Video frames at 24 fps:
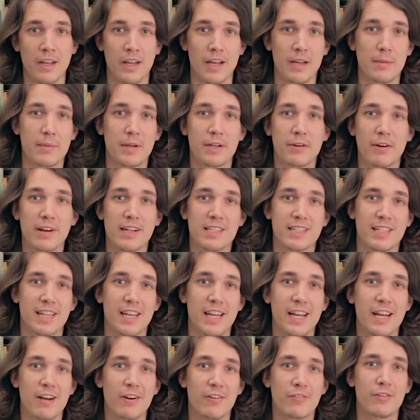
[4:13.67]
It'd be great to
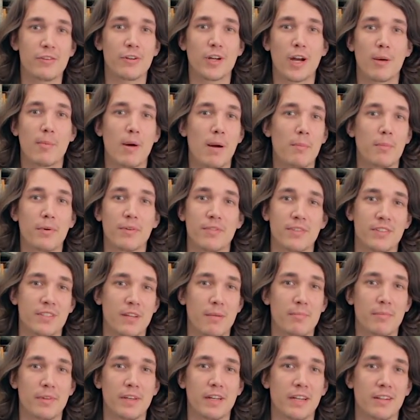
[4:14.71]
hear if you come up with
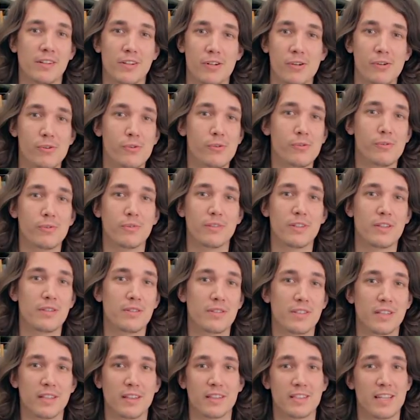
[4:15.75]
something cool
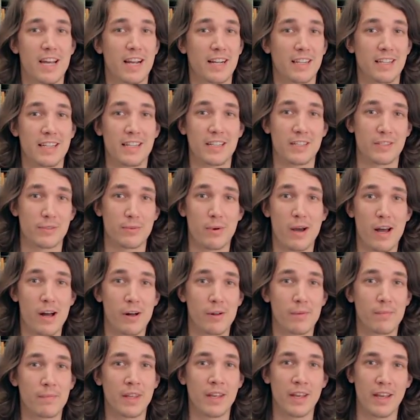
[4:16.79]
using the technique as
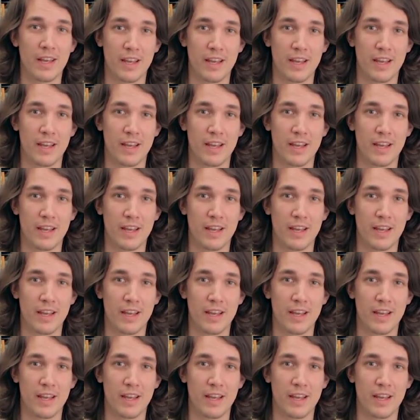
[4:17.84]
well.